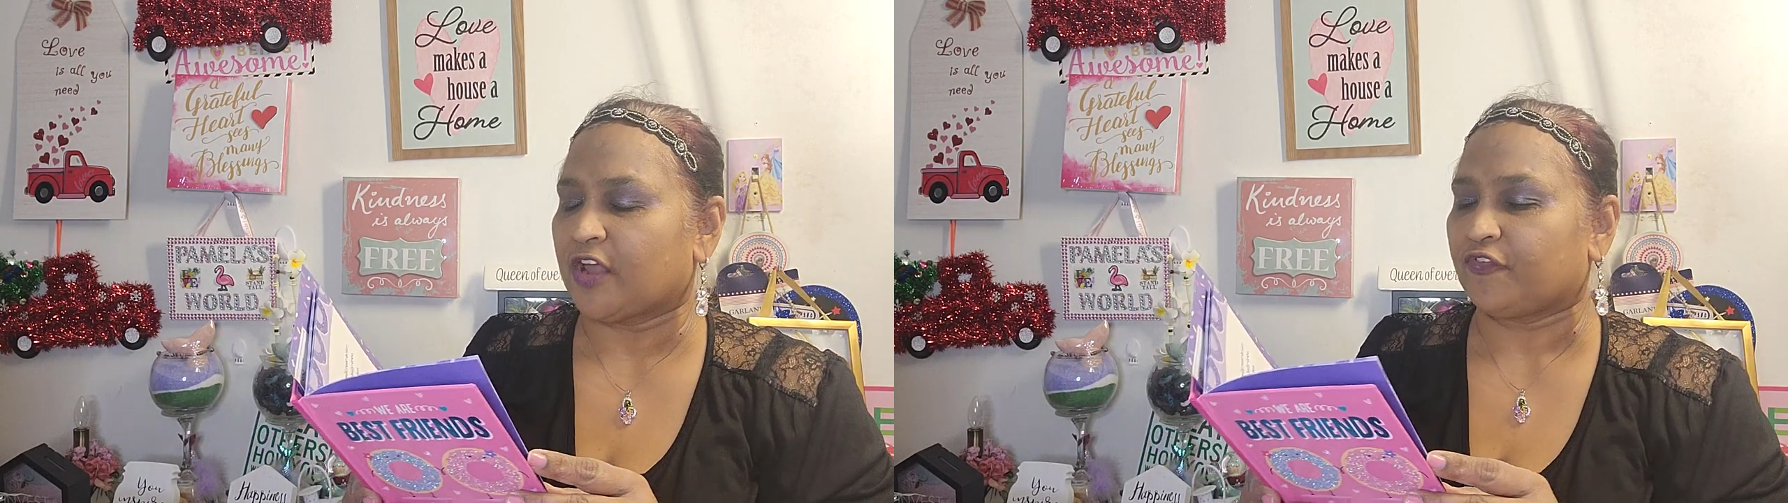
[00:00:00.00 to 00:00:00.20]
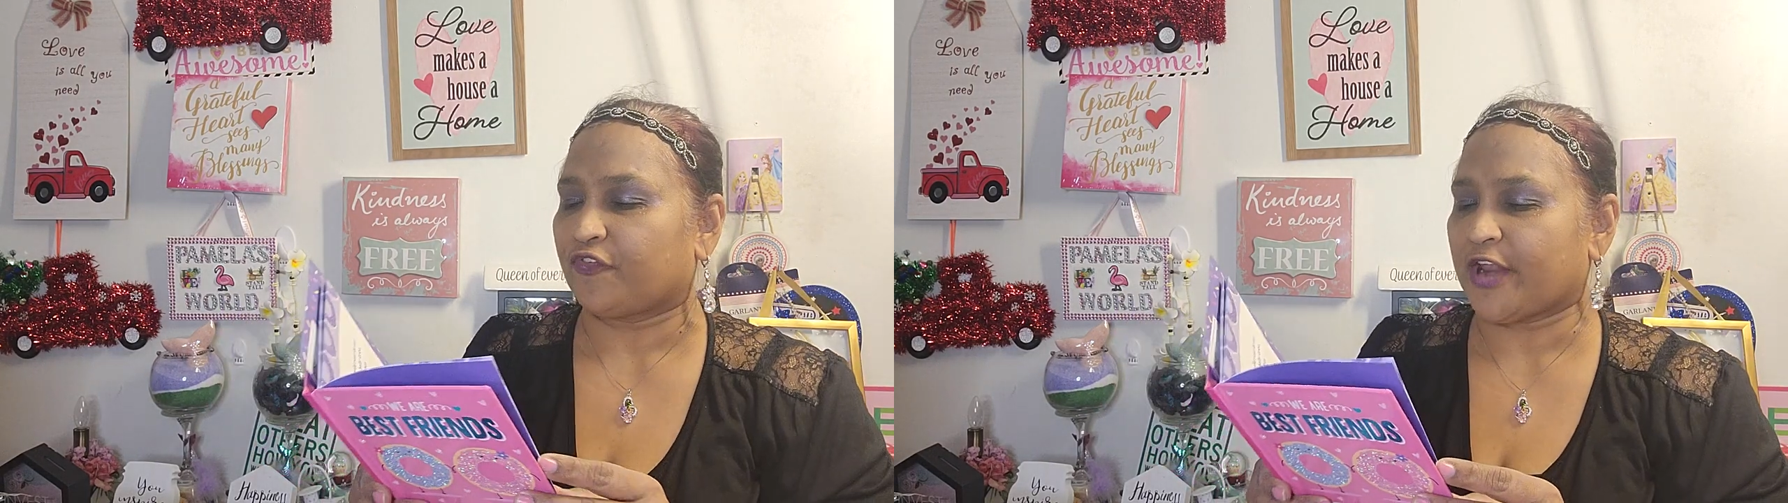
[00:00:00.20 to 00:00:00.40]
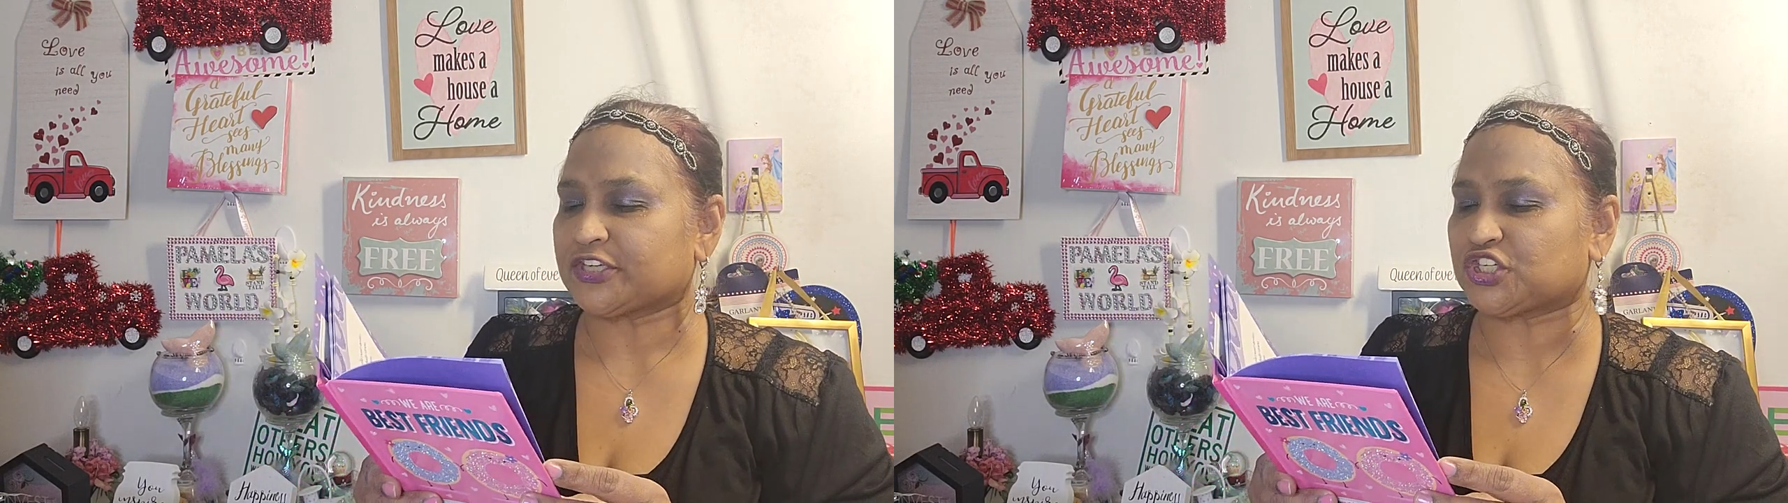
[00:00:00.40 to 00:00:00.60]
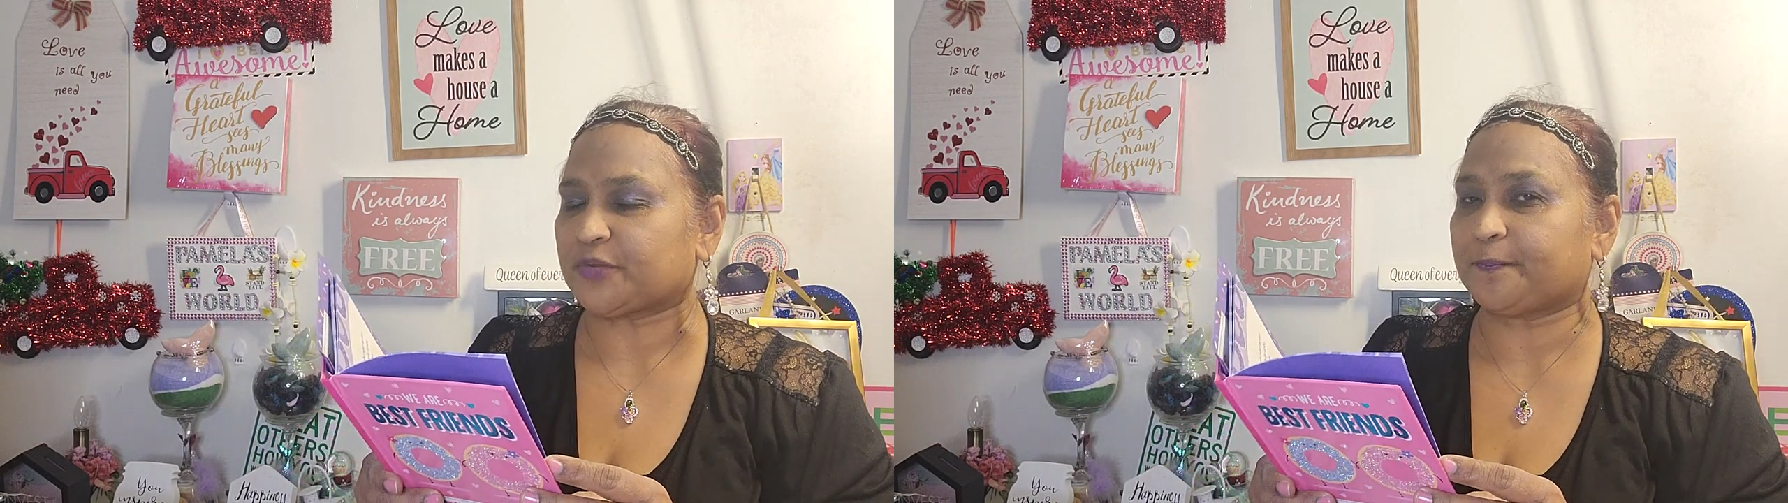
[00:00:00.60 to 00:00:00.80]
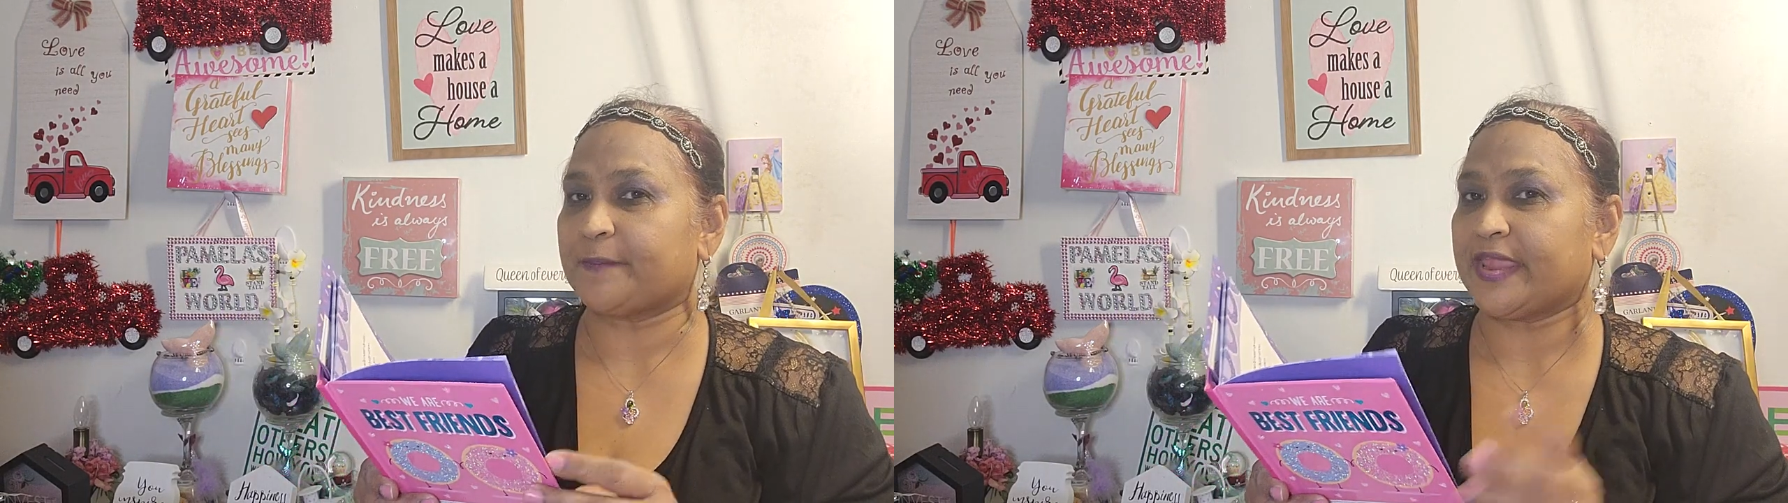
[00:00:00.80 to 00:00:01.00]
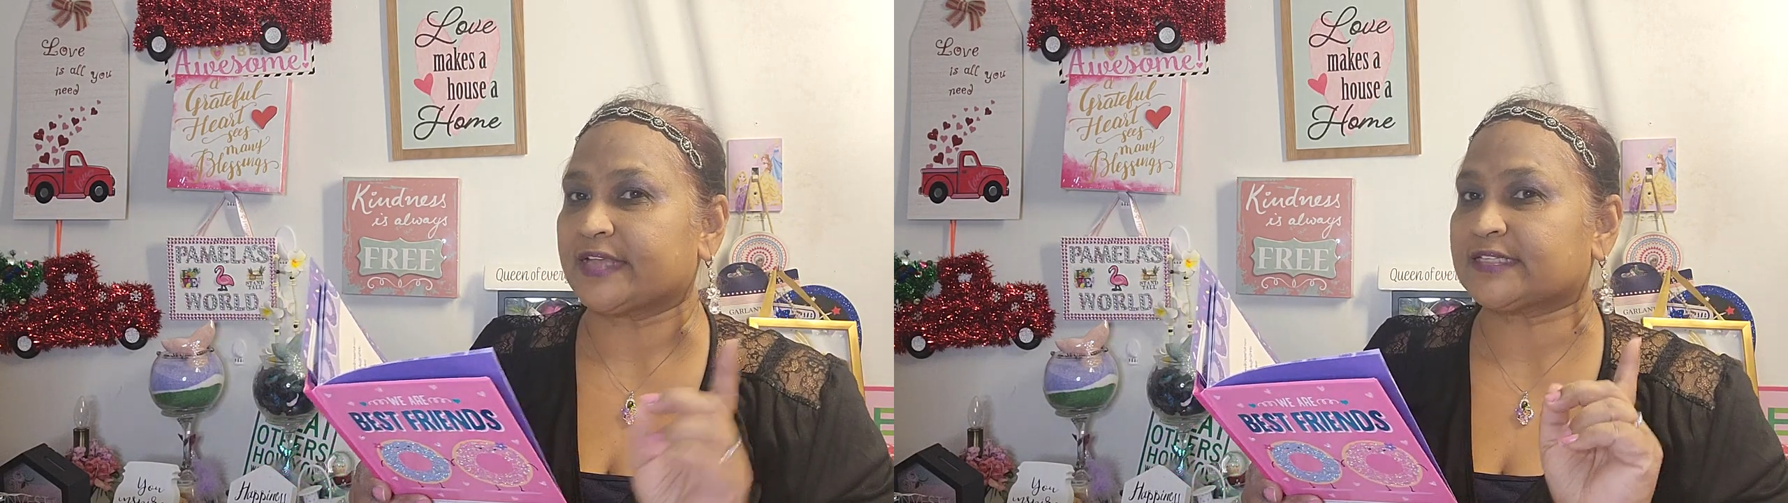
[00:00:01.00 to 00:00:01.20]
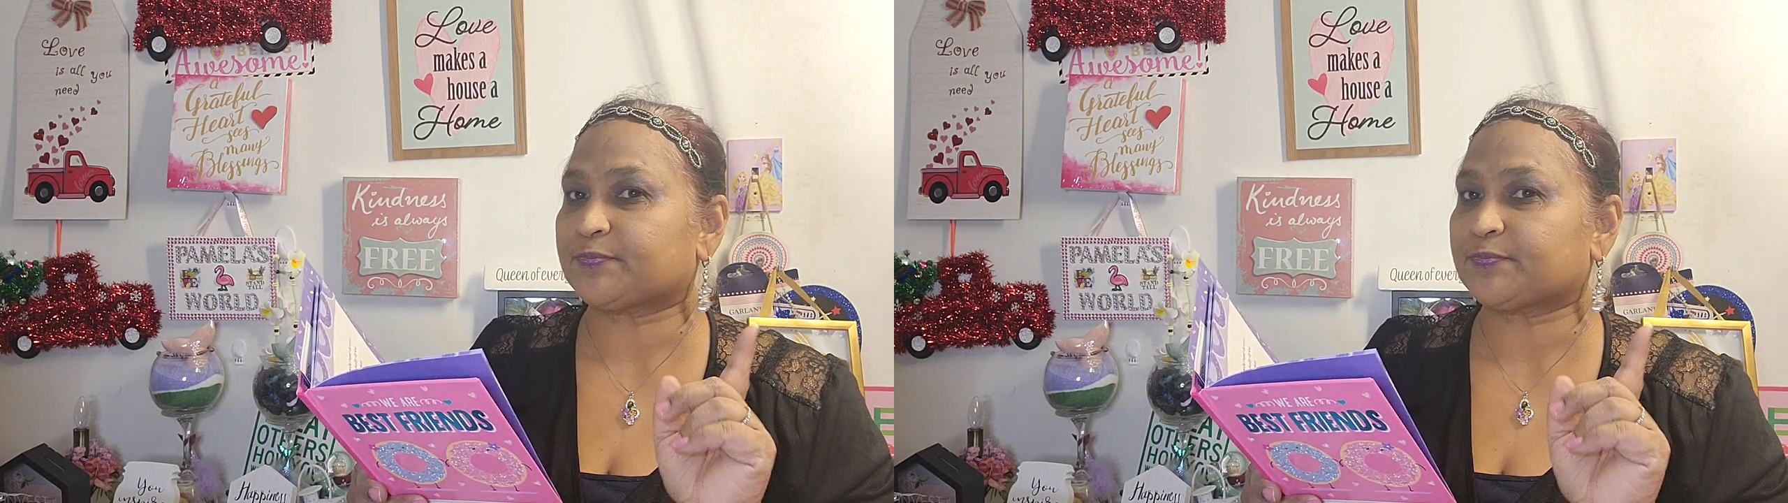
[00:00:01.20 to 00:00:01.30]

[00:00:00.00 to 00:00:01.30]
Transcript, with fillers: Friendship makes